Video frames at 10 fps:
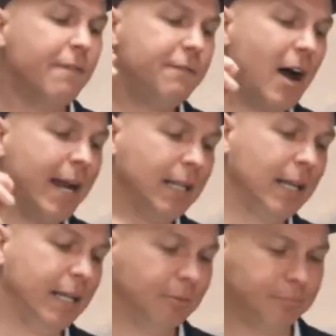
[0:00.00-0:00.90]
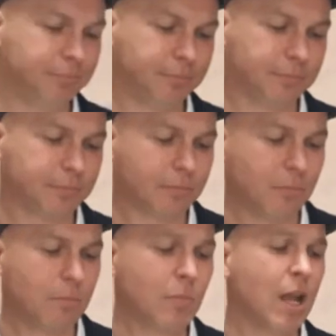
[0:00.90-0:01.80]
Finally,
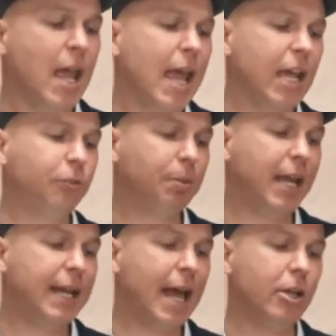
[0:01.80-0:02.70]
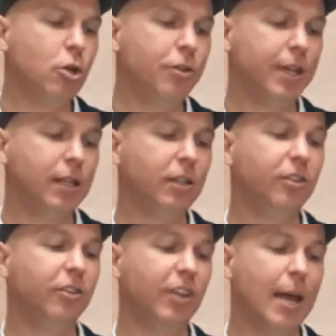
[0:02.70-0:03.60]
explain how you think this
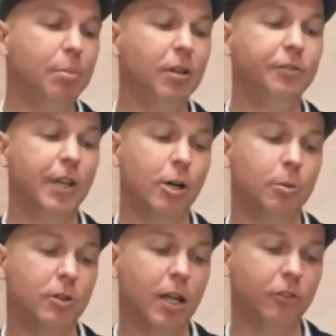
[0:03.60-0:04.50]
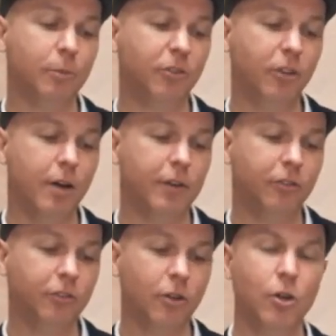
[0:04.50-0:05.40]
example of terrible customer
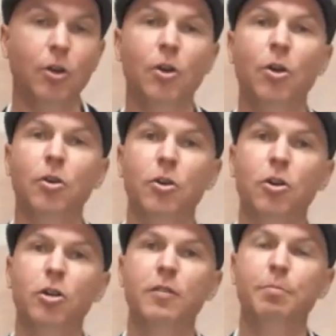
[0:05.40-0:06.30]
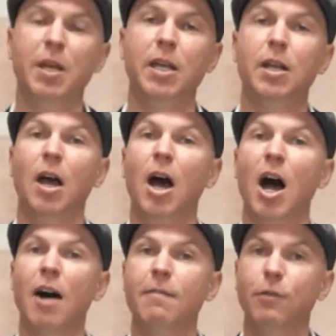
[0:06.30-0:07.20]
service could have been
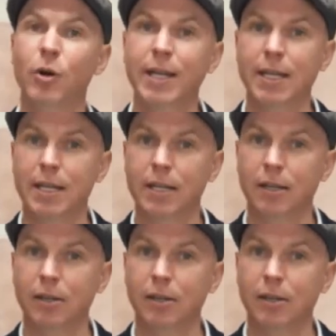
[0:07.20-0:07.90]
avoided.